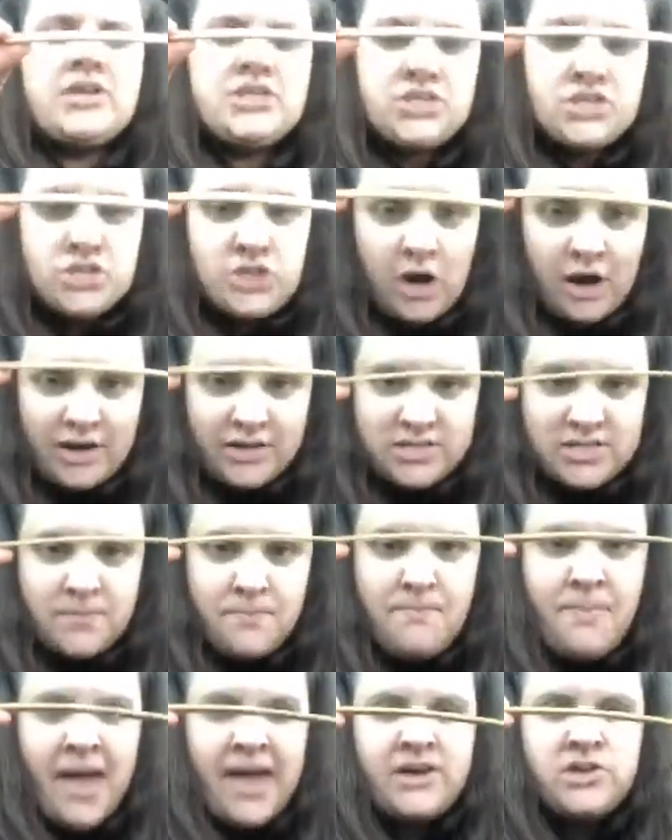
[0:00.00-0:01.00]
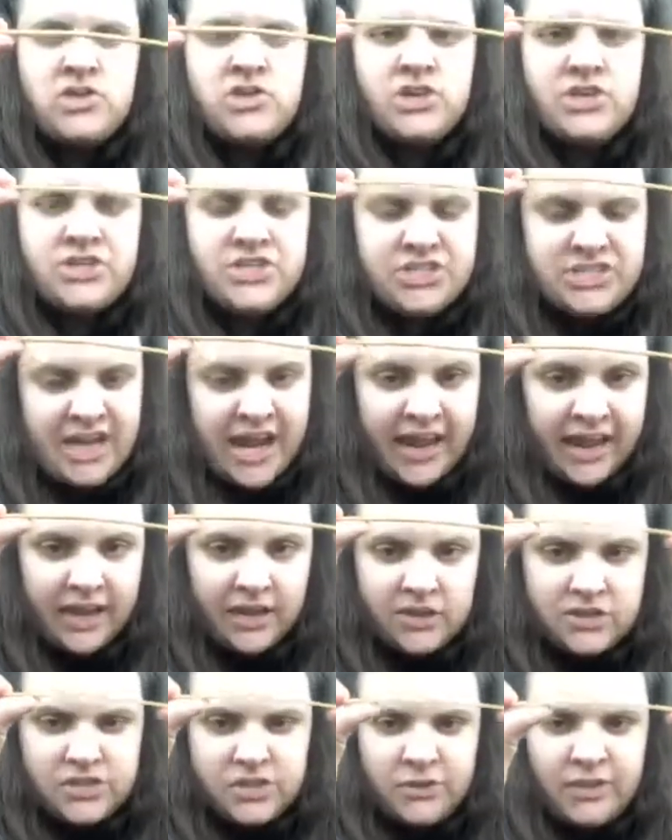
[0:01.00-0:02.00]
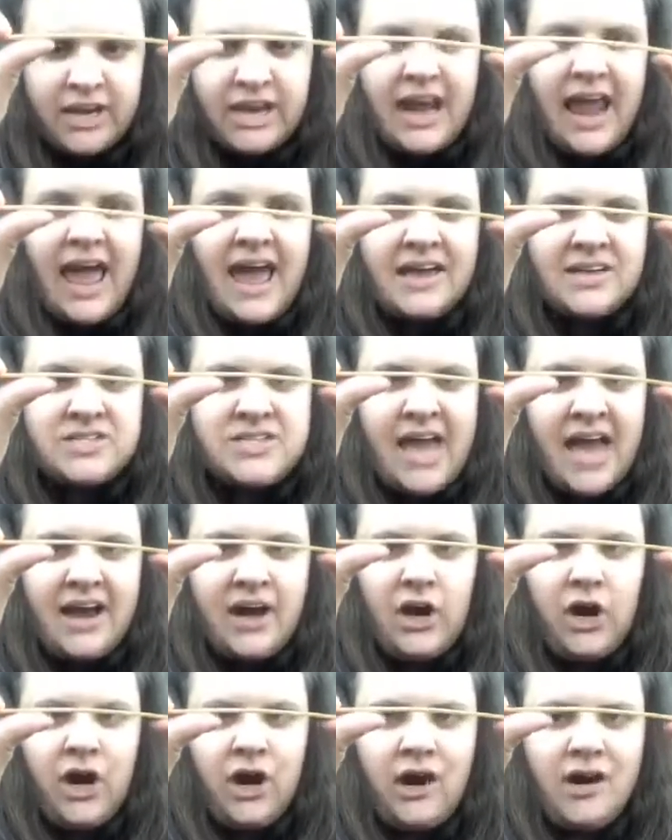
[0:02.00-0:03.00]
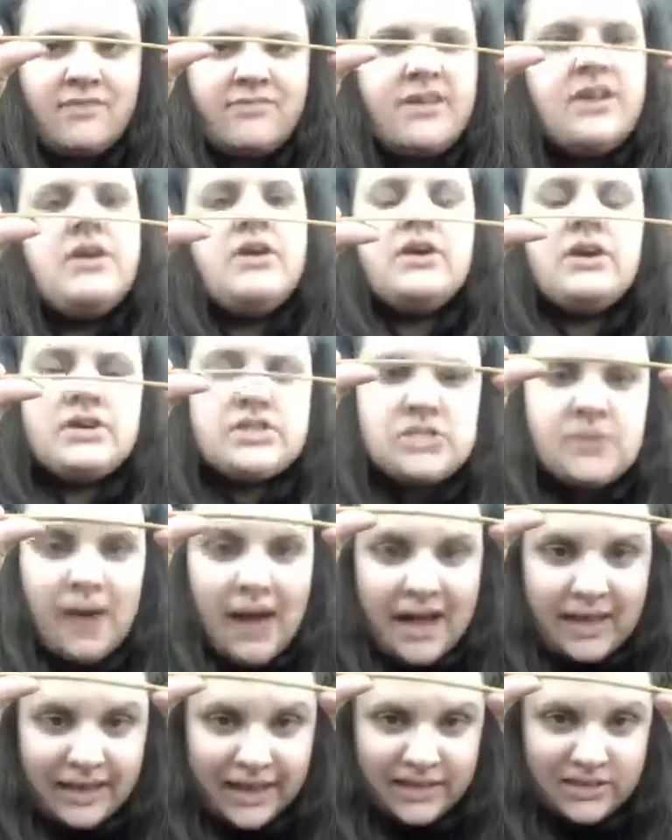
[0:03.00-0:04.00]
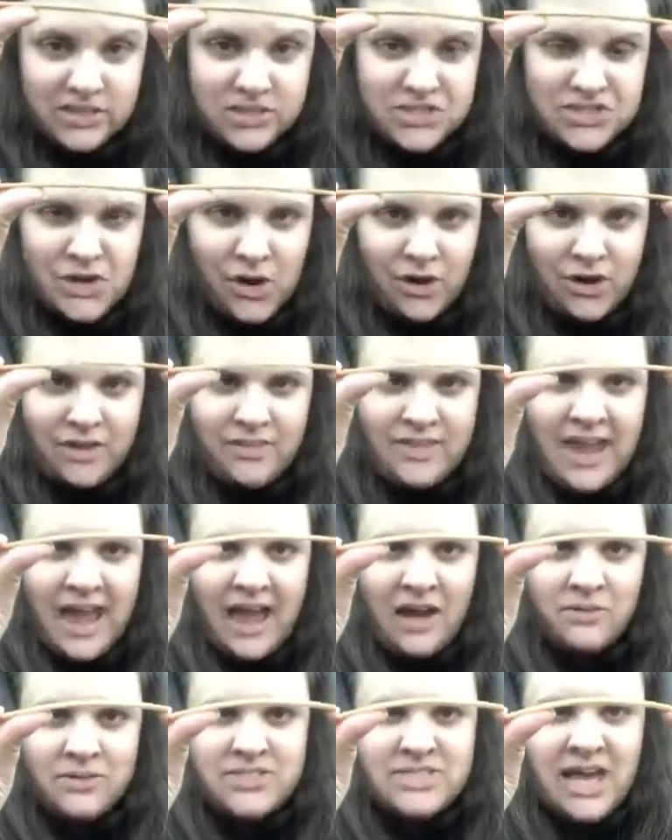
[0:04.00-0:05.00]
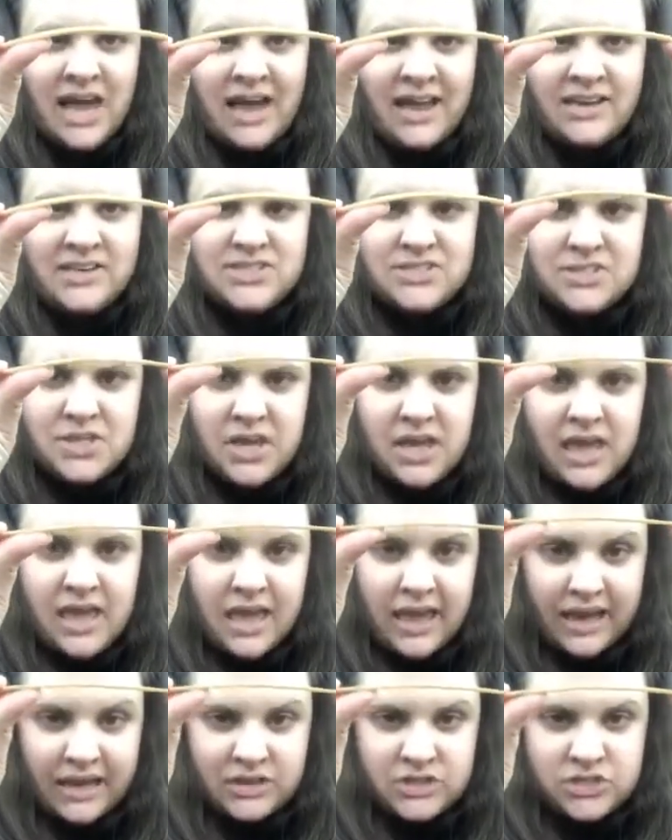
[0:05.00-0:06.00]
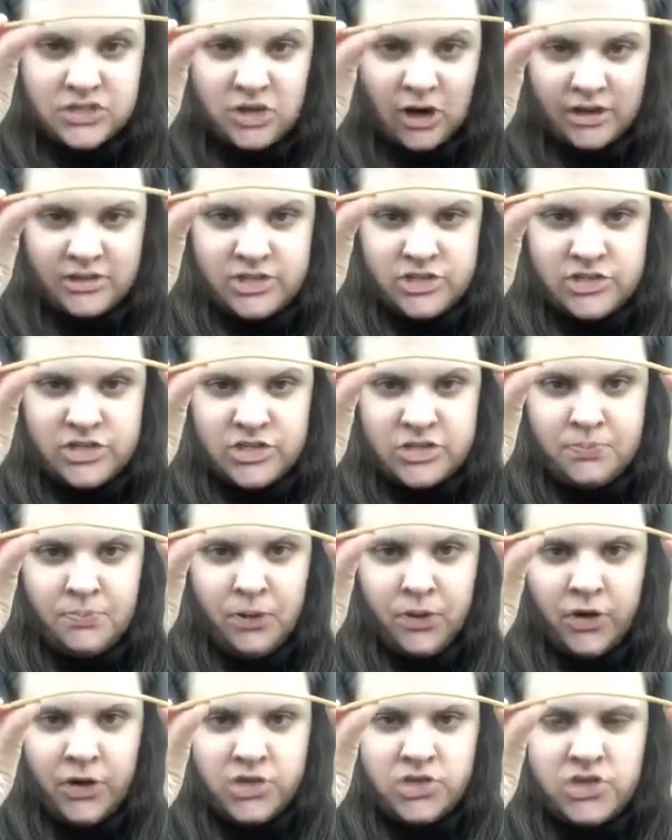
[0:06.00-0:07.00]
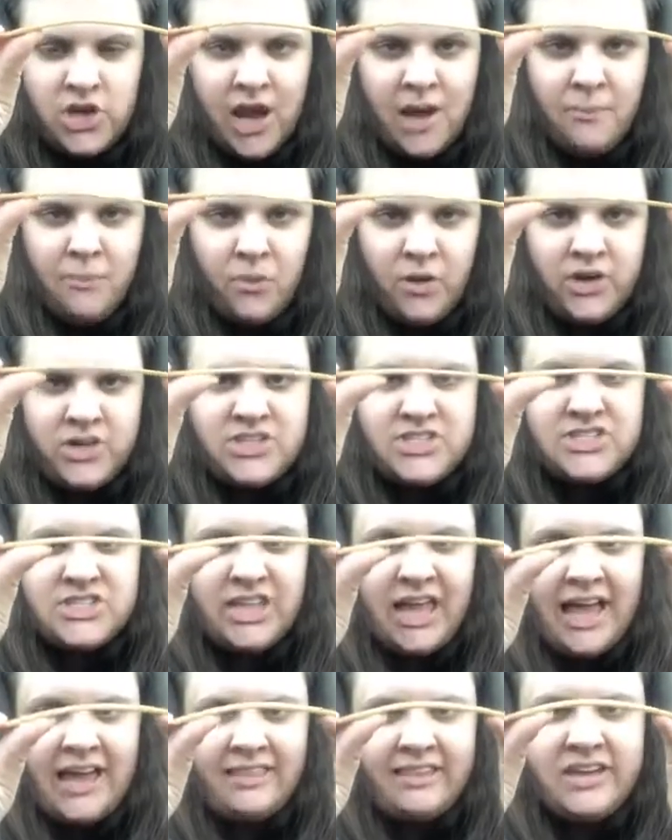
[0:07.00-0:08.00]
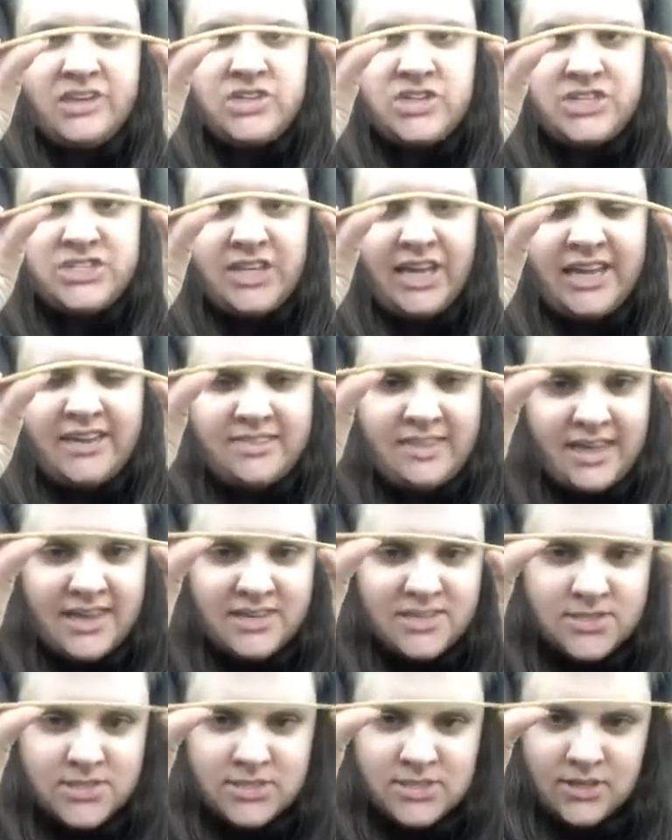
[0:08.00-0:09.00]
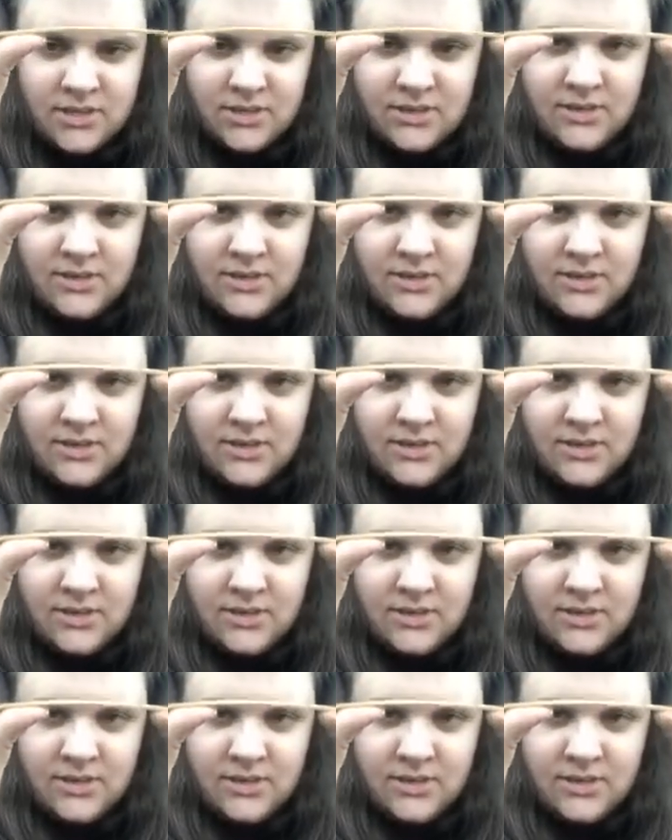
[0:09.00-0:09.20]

start to bend your stick so that it has that curve. So I like to start on the outsides and start to just push upwards slightly, just like this.